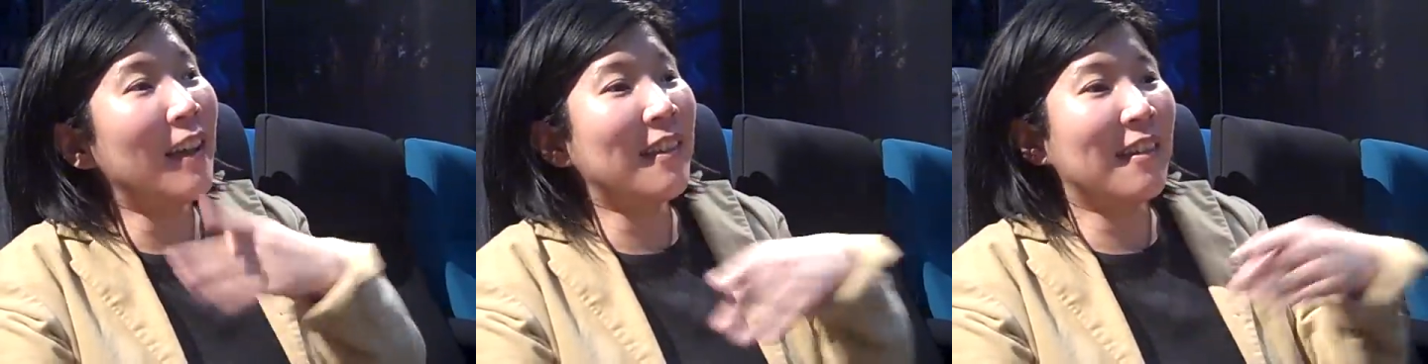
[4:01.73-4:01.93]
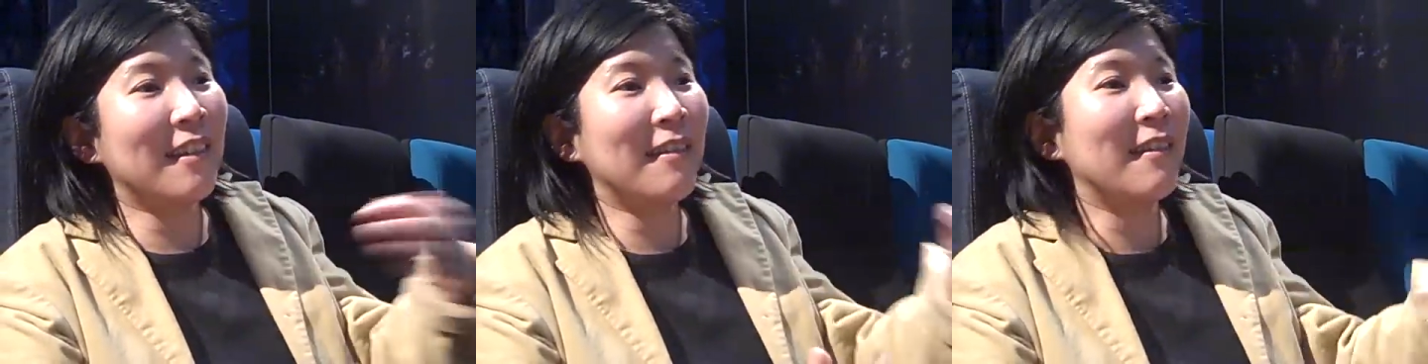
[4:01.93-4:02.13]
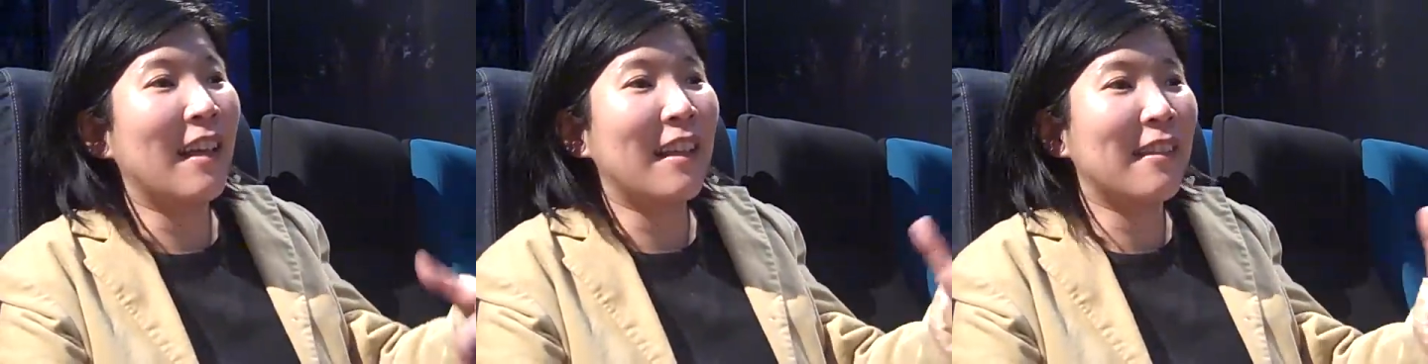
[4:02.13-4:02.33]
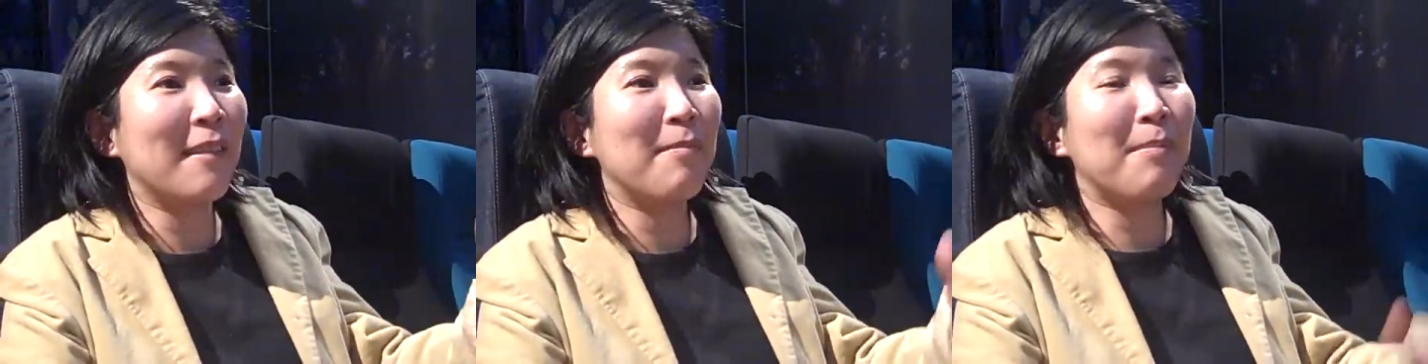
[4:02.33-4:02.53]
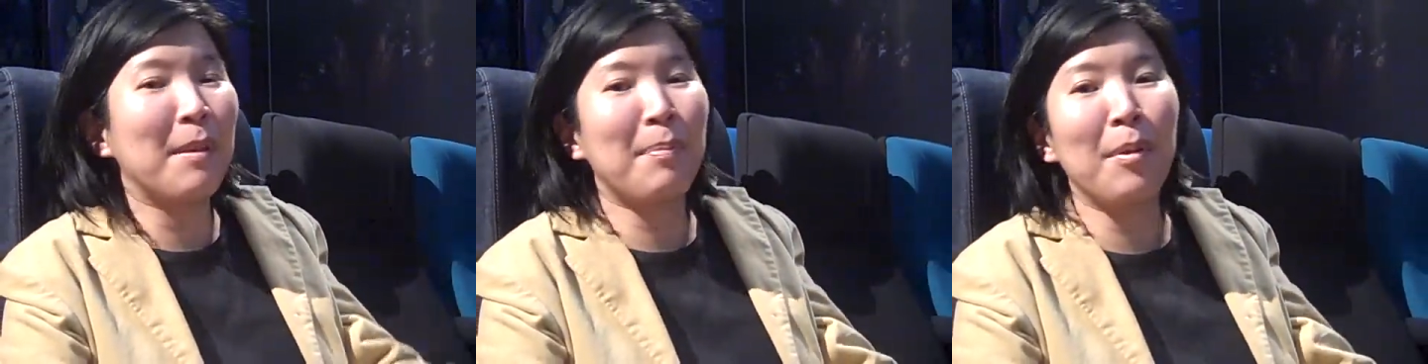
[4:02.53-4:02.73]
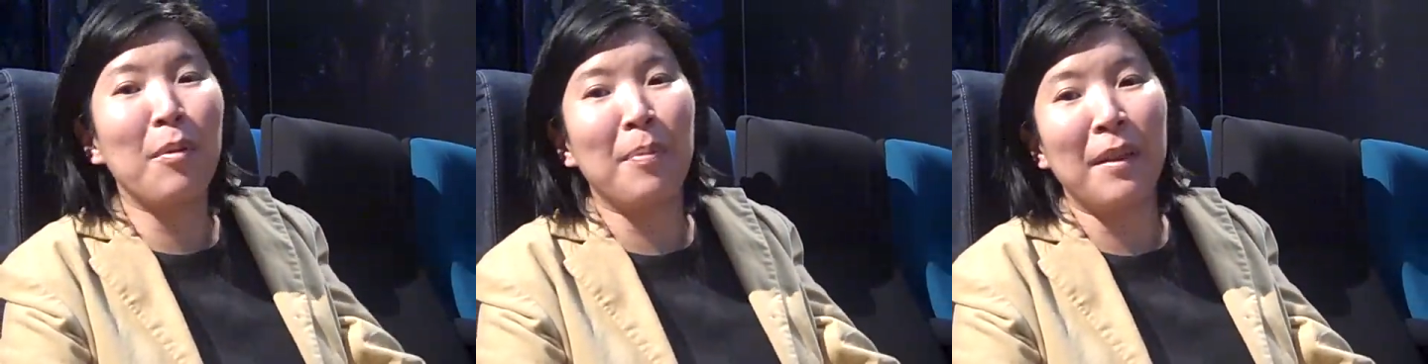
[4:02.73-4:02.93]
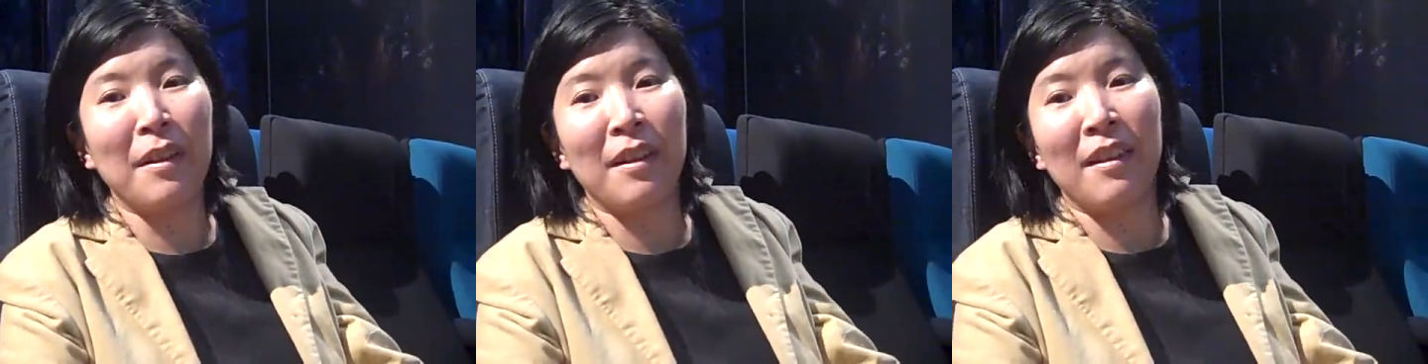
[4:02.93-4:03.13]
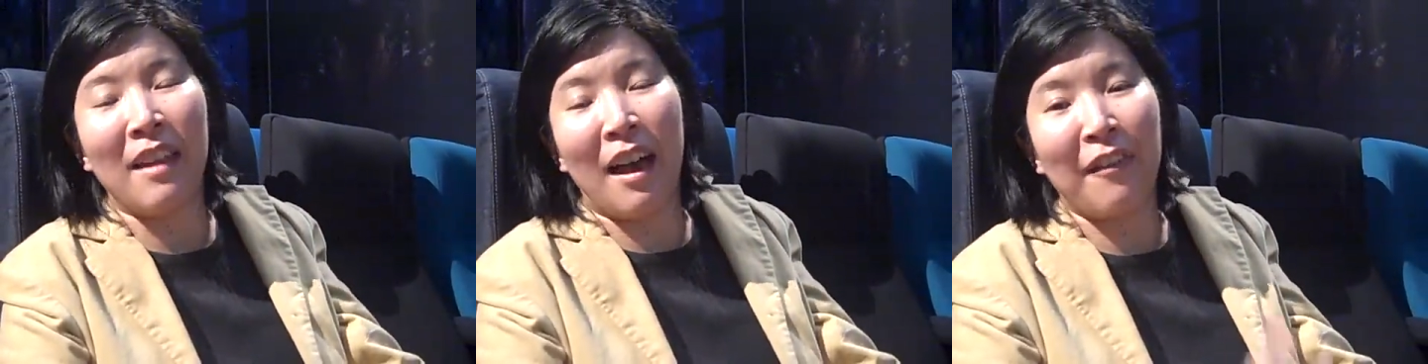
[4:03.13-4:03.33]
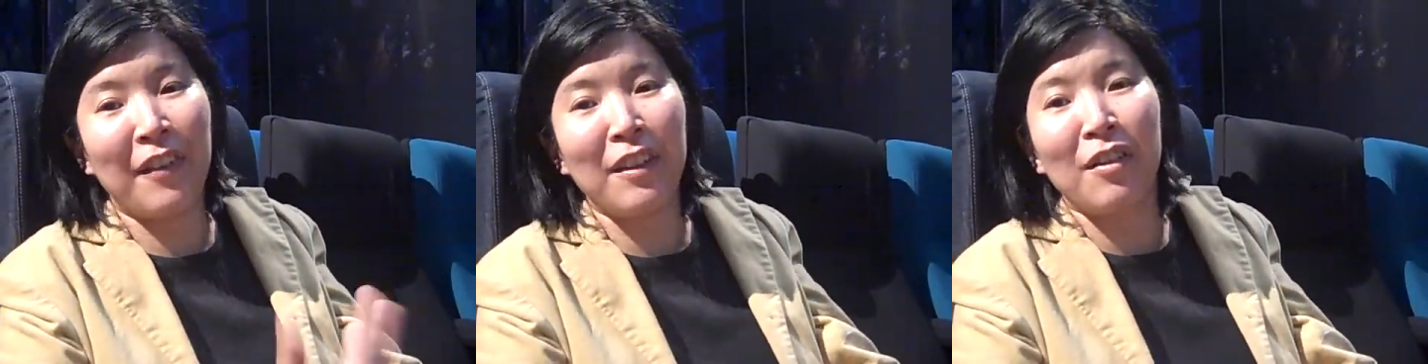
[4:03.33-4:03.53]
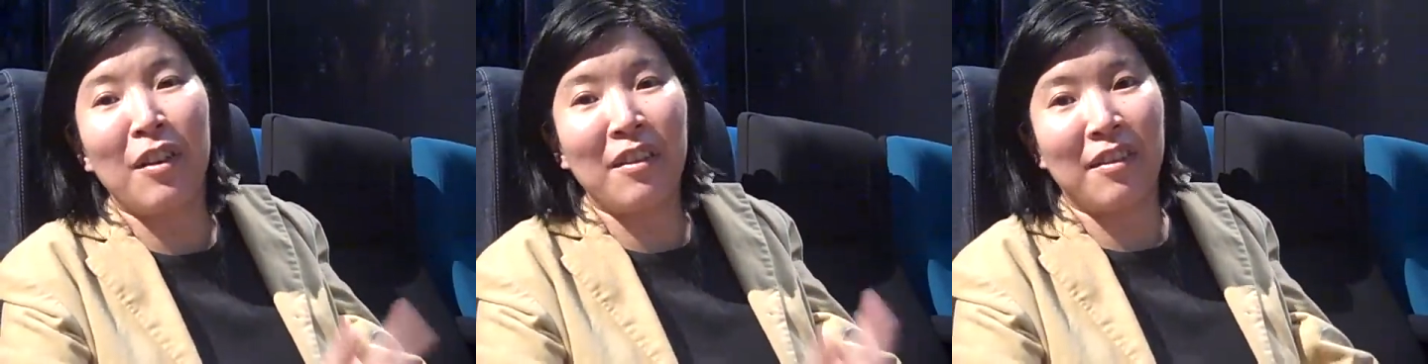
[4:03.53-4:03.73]
As in people will be
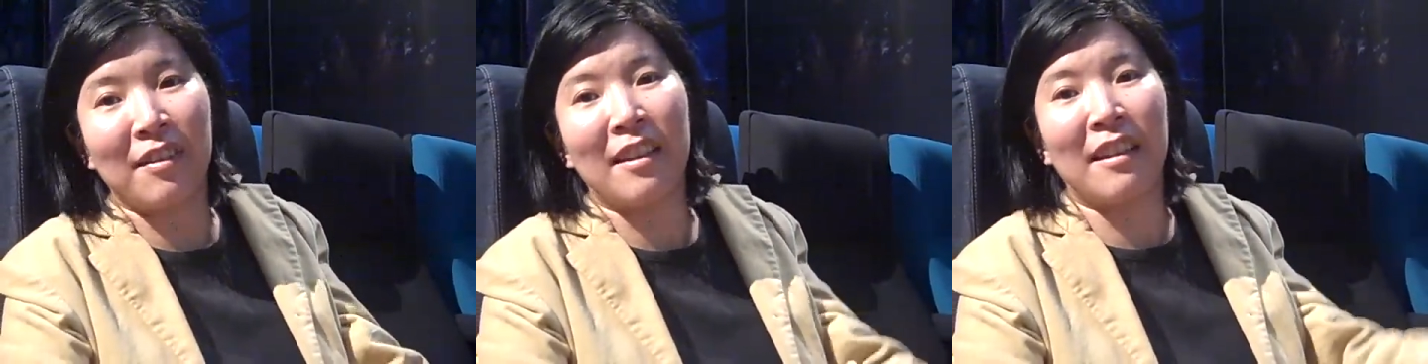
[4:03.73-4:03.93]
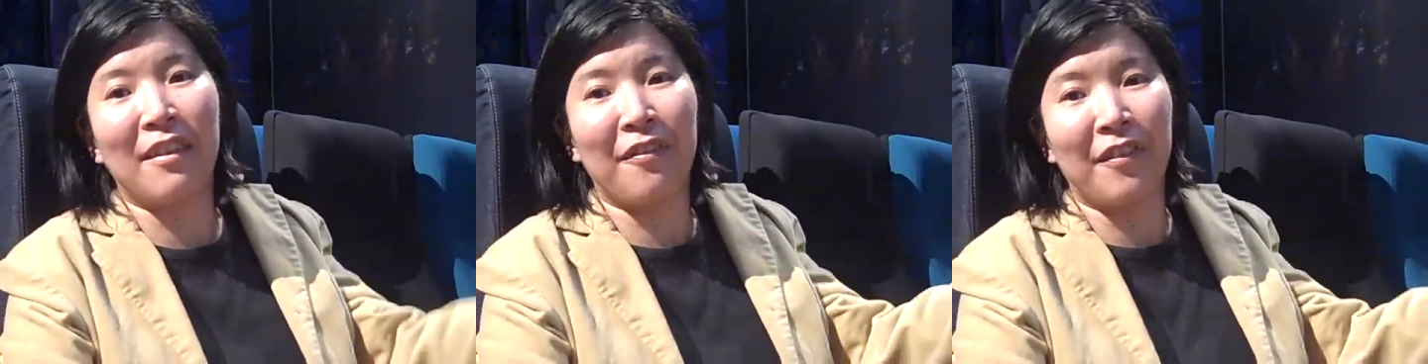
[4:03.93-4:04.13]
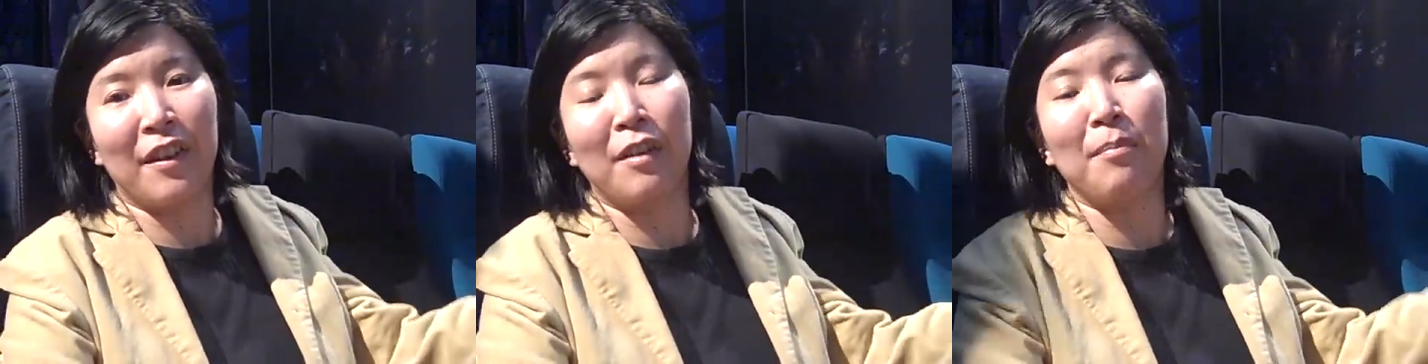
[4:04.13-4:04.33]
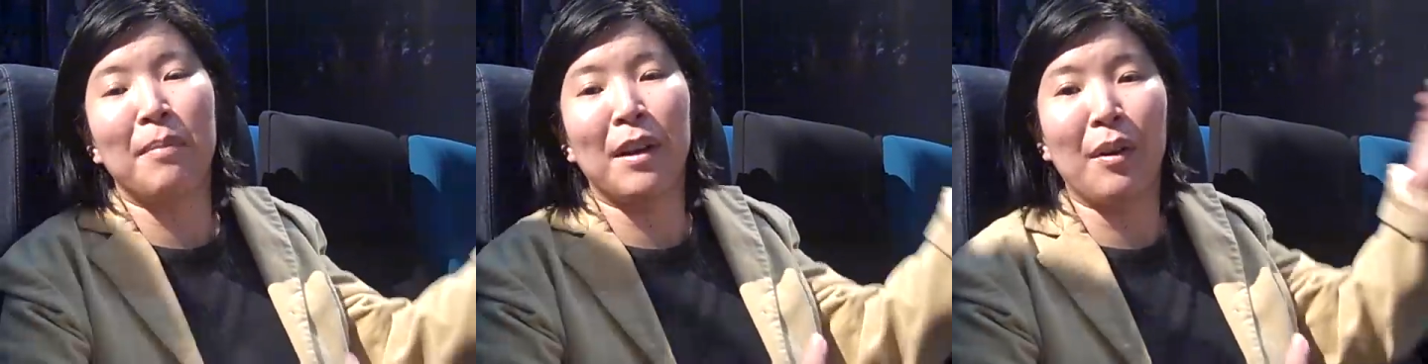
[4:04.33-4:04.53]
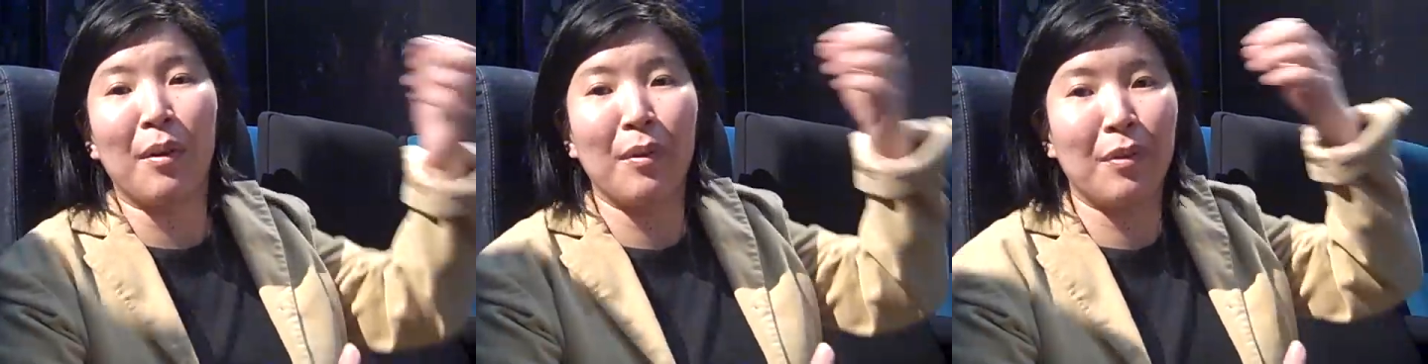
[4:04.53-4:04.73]
laughing not just at the film but